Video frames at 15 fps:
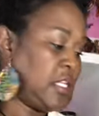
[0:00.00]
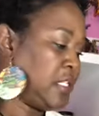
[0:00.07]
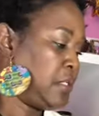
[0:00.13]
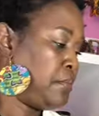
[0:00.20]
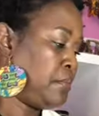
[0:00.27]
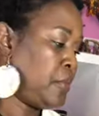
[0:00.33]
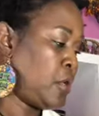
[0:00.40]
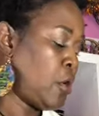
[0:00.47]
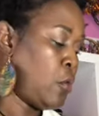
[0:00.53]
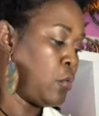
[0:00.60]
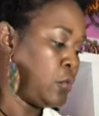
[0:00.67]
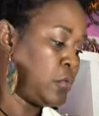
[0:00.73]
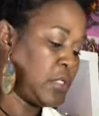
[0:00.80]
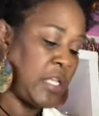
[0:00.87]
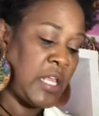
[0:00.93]
This
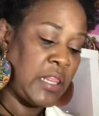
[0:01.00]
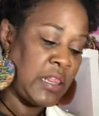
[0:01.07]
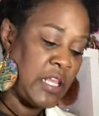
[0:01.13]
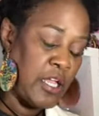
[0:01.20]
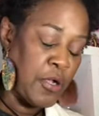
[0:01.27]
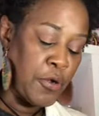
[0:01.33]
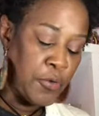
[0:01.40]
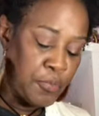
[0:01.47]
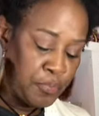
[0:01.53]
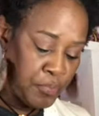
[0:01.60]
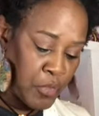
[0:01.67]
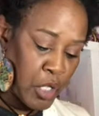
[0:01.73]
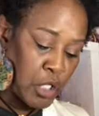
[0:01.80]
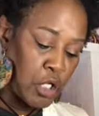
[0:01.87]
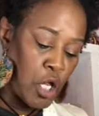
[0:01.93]
goes in there
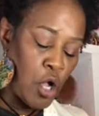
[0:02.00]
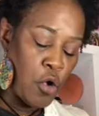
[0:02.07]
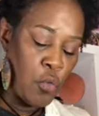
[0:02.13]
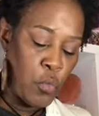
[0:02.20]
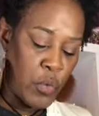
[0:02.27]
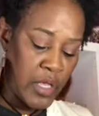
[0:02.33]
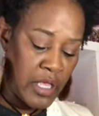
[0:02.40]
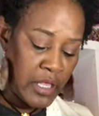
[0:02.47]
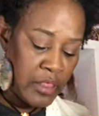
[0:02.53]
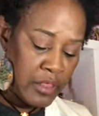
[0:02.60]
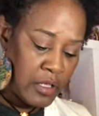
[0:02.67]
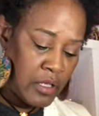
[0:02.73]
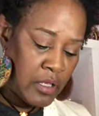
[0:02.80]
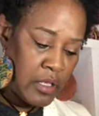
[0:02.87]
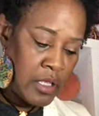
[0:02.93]
along with
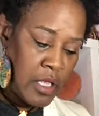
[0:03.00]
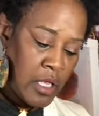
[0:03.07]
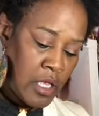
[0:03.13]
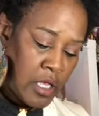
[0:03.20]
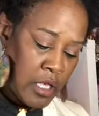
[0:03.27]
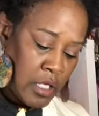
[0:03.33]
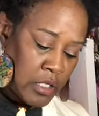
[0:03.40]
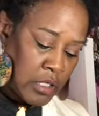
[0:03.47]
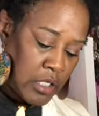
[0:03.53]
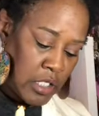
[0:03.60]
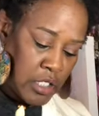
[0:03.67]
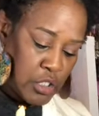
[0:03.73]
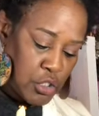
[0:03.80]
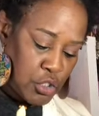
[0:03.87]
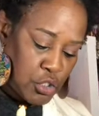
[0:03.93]

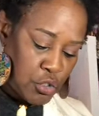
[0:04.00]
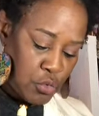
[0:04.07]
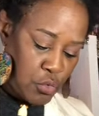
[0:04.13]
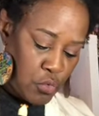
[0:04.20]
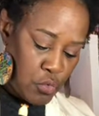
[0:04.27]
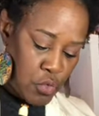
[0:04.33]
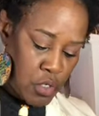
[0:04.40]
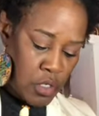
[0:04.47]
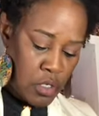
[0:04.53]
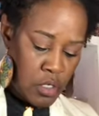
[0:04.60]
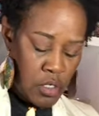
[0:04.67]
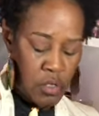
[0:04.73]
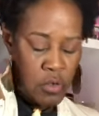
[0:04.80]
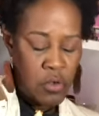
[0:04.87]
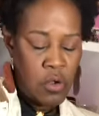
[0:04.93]
these two
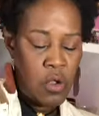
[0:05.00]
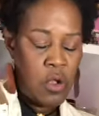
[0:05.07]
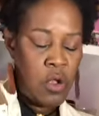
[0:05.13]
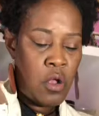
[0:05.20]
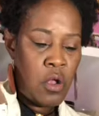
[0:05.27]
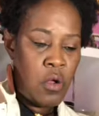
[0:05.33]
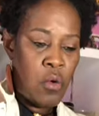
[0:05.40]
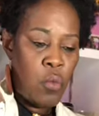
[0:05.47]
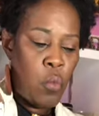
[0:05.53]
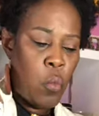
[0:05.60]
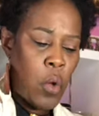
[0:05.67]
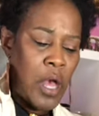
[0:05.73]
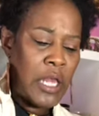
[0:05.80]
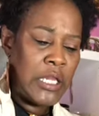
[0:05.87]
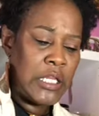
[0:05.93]

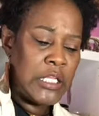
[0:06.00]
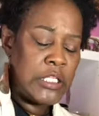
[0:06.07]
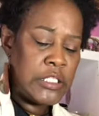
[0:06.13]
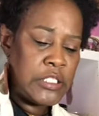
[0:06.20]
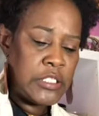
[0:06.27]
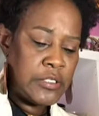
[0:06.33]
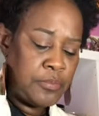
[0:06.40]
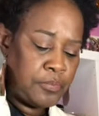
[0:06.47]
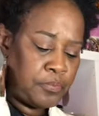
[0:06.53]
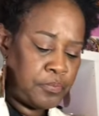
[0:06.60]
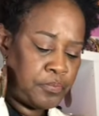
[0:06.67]
wallets.